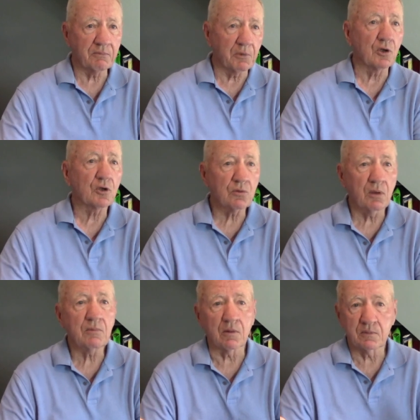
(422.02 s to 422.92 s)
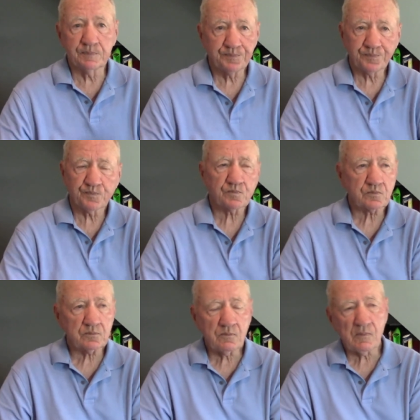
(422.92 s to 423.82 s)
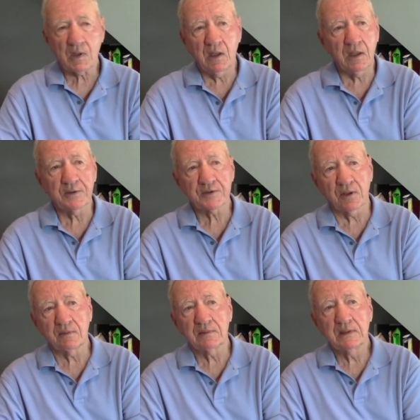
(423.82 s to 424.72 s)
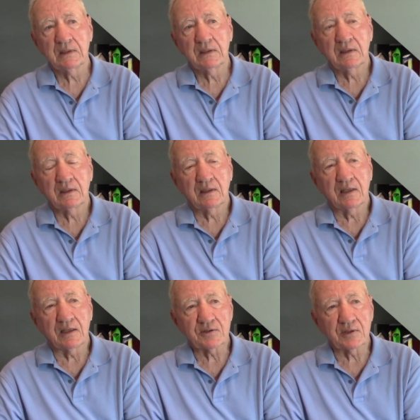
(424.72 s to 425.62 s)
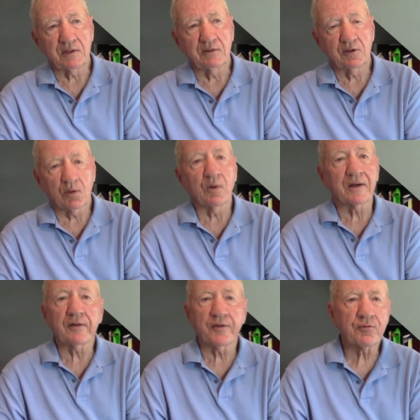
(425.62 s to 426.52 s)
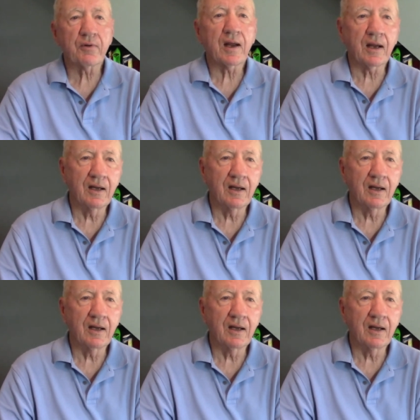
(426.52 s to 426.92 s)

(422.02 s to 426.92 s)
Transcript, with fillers: Mario Cuomo. And so I said, you're one of the three.